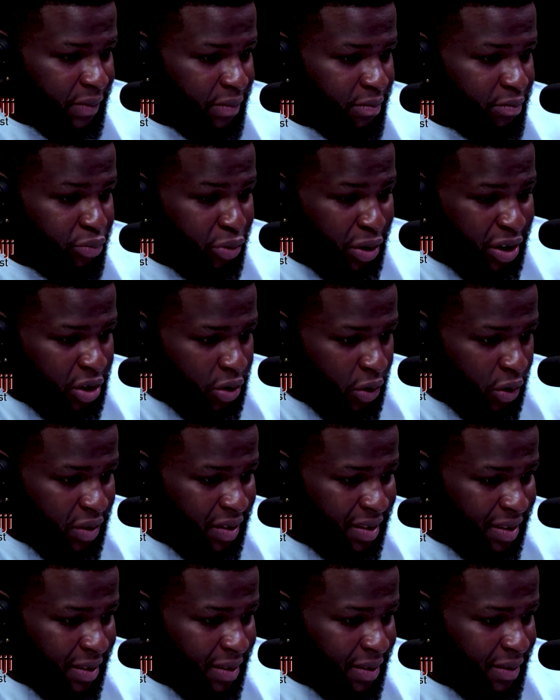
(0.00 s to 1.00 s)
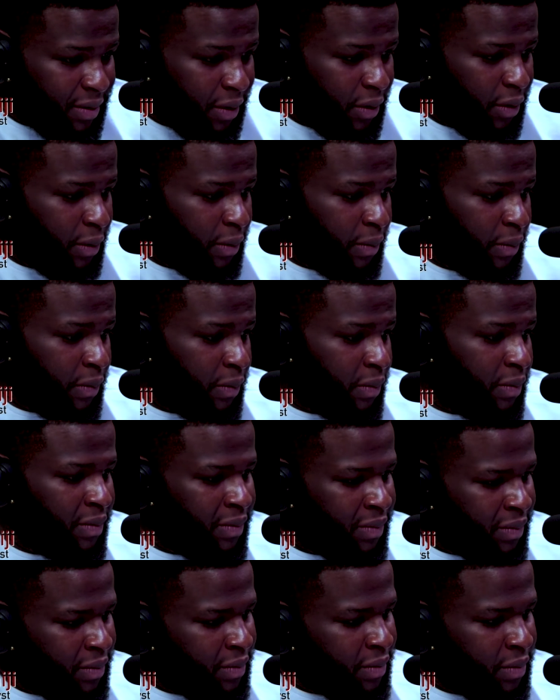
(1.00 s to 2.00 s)
Precious's
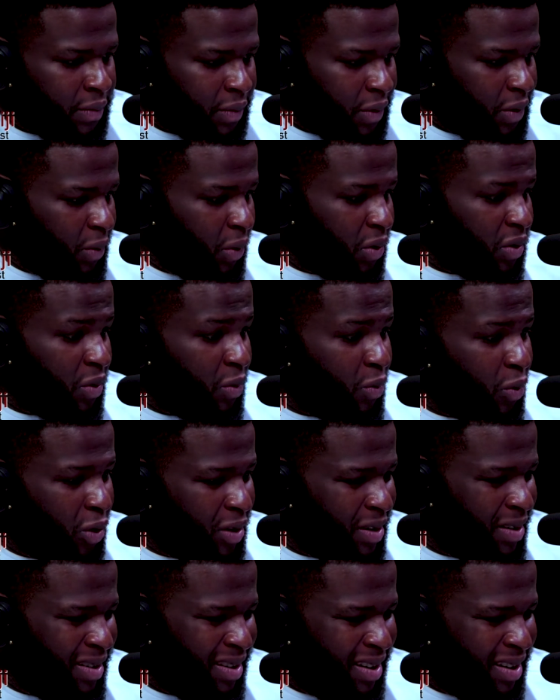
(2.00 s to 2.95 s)
what's the word?